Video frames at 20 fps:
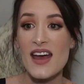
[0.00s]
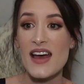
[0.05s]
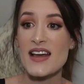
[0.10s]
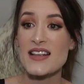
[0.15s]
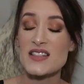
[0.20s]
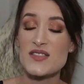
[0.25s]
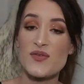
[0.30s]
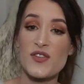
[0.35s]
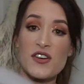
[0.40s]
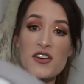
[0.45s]

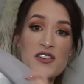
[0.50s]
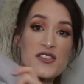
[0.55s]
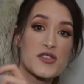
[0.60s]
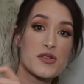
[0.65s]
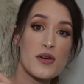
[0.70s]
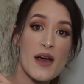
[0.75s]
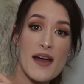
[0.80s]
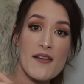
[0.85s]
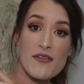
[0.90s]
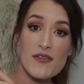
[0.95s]
It's very
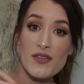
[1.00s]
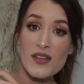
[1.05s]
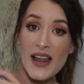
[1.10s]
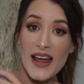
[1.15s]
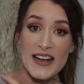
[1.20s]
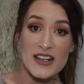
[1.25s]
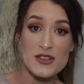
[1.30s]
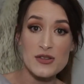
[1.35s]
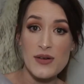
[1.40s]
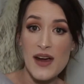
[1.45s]

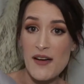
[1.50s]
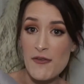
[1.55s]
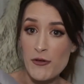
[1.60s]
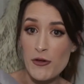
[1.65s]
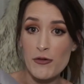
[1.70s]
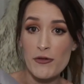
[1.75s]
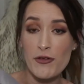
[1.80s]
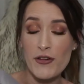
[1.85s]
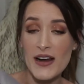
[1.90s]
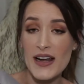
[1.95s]

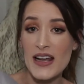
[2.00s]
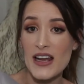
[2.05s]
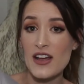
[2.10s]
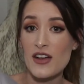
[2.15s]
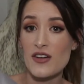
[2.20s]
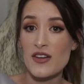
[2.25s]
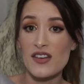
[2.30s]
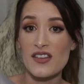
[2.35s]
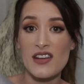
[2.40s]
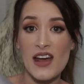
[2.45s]
travel friendly.
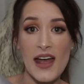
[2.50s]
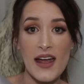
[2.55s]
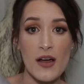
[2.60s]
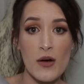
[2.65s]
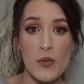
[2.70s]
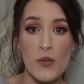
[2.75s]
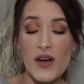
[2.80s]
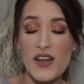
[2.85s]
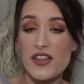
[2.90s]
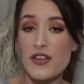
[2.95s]
You can take
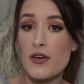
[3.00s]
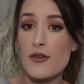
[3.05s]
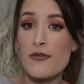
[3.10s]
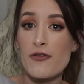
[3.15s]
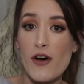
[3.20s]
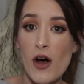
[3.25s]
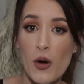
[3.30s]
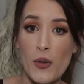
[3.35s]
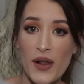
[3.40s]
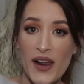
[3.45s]
it with you,
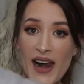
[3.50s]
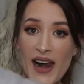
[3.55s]
fold it